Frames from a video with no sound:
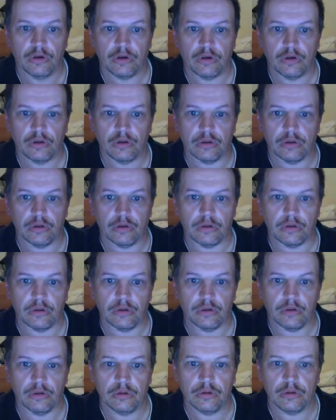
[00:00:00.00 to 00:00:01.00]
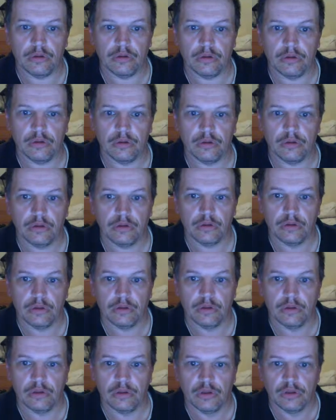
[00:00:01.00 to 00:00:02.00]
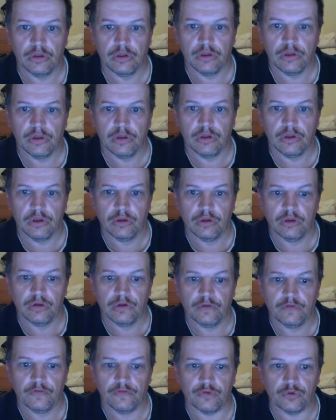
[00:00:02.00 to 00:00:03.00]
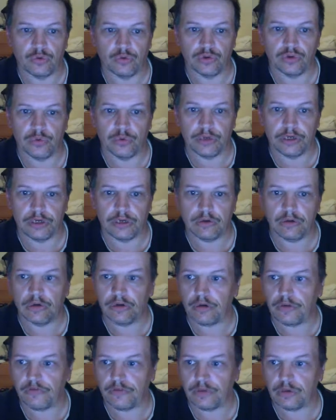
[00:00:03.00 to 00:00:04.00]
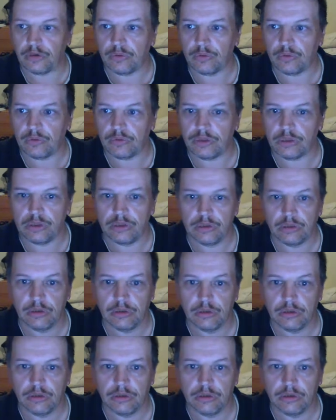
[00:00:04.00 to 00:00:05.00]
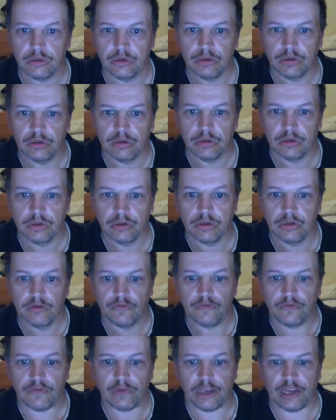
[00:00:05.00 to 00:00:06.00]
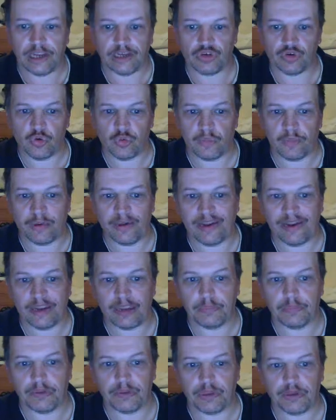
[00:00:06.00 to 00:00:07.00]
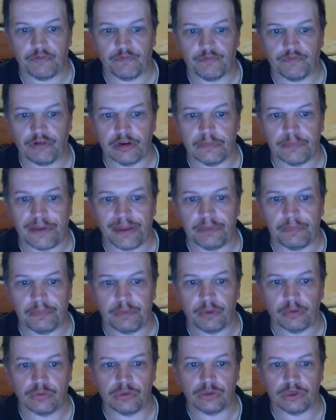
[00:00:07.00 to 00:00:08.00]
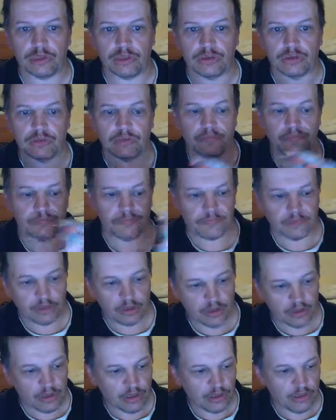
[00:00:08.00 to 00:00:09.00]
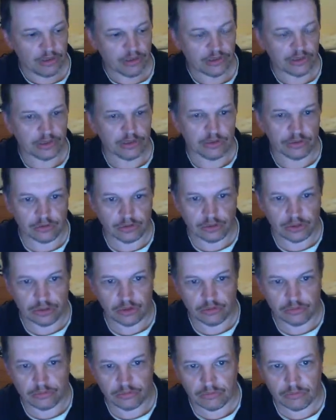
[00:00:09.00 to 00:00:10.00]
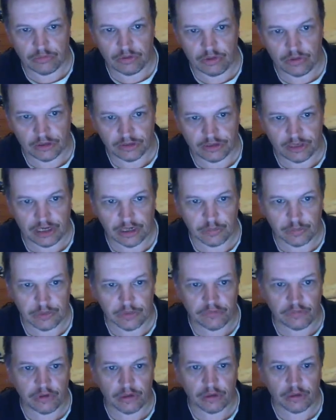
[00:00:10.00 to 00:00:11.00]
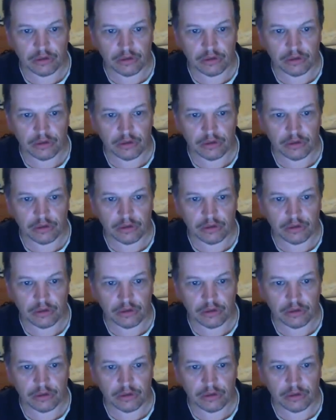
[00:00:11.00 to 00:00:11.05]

£4.29 I think it was for the actual pack, but then £3 postage. So you know, I've done a bit of